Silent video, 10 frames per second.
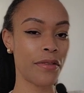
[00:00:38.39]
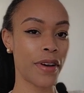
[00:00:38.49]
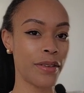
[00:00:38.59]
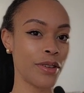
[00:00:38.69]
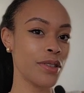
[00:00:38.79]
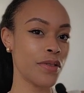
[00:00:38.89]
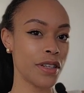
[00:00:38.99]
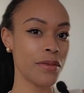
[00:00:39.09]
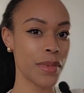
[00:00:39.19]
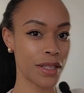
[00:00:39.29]
Founders
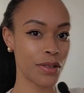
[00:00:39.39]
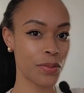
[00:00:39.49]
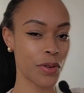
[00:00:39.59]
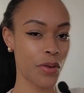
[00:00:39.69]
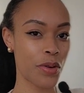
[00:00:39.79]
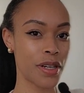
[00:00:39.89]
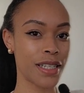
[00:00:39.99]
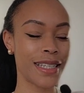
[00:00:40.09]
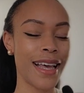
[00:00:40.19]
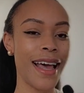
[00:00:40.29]
Fundamental course,